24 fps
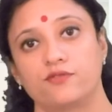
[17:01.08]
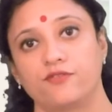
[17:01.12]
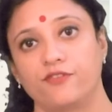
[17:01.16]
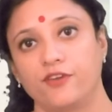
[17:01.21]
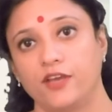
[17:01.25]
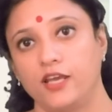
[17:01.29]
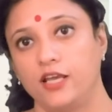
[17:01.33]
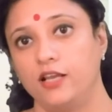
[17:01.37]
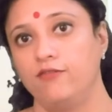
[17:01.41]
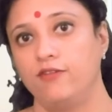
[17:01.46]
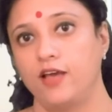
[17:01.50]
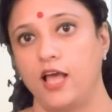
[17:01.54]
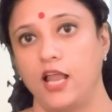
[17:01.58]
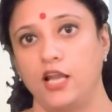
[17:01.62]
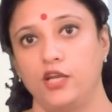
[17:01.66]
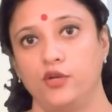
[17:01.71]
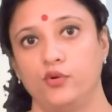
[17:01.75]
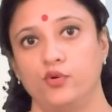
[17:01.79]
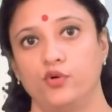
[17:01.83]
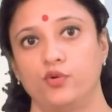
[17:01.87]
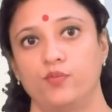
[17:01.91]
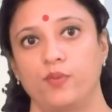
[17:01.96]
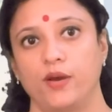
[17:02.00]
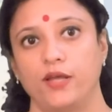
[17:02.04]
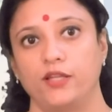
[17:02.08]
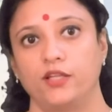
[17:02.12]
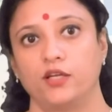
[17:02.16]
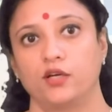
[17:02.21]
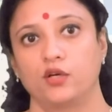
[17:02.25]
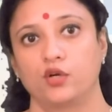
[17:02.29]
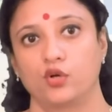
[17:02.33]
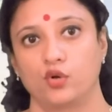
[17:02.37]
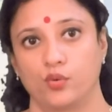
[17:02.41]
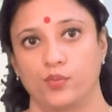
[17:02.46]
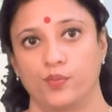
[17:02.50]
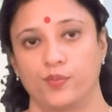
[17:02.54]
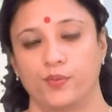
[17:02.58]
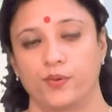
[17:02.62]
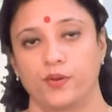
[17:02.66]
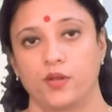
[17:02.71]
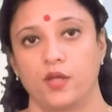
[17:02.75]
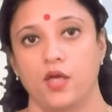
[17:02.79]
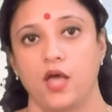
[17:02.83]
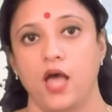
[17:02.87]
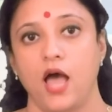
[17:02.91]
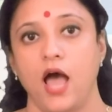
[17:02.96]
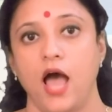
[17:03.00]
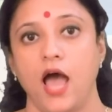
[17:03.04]
feel valued by the group.
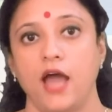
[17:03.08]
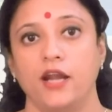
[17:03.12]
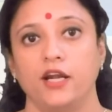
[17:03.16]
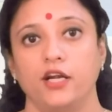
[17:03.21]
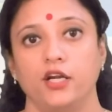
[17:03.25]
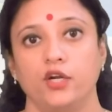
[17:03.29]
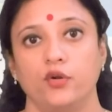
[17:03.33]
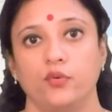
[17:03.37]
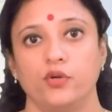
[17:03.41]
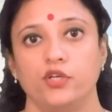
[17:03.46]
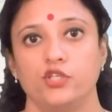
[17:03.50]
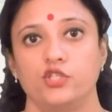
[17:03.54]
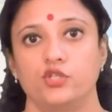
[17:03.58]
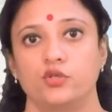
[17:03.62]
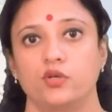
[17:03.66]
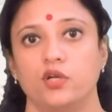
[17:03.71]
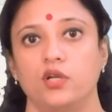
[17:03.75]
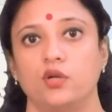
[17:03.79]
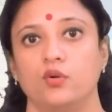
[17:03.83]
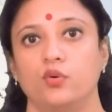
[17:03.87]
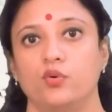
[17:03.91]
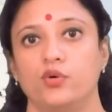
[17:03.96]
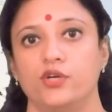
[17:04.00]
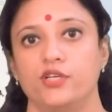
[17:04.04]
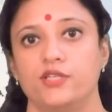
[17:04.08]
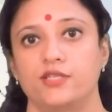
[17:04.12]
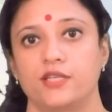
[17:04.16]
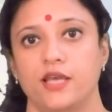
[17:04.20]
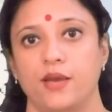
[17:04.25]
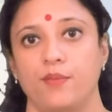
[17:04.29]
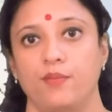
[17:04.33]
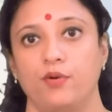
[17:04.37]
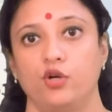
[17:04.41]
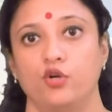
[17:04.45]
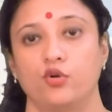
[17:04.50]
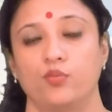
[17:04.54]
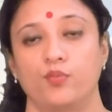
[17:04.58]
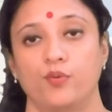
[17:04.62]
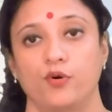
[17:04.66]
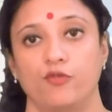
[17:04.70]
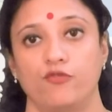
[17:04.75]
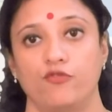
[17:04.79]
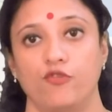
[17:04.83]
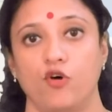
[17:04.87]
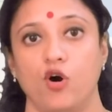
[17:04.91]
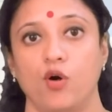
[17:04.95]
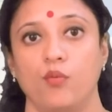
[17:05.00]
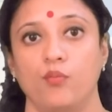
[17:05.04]
An individual who is able to
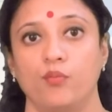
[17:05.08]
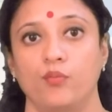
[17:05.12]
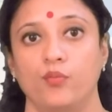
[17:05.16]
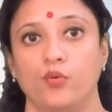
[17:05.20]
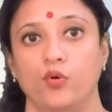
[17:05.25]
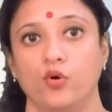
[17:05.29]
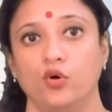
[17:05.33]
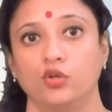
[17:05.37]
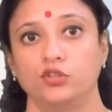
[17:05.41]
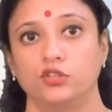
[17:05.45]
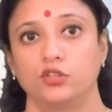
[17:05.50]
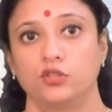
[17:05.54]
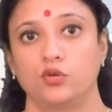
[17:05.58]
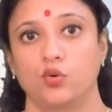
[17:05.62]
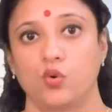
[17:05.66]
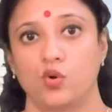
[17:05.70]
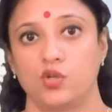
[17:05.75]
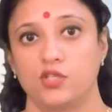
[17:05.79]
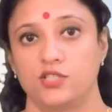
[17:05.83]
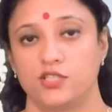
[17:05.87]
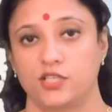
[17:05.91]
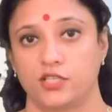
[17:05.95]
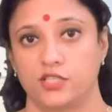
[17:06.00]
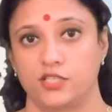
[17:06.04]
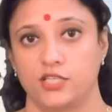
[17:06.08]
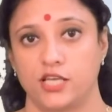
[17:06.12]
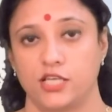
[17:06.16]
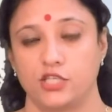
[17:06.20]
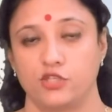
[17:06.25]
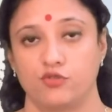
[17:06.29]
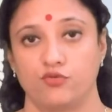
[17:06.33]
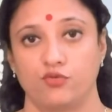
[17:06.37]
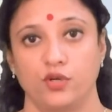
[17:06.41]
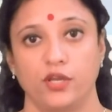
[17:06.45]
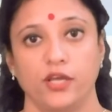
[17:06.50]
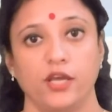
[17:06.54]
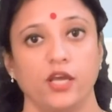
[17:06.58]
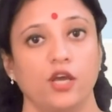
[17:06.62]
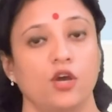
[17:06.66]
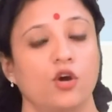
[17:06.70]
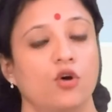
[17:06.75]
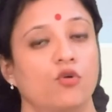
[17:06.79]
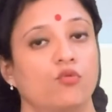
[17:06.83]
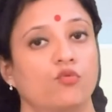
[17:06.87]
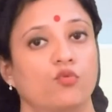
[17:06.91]
perform both roles successfully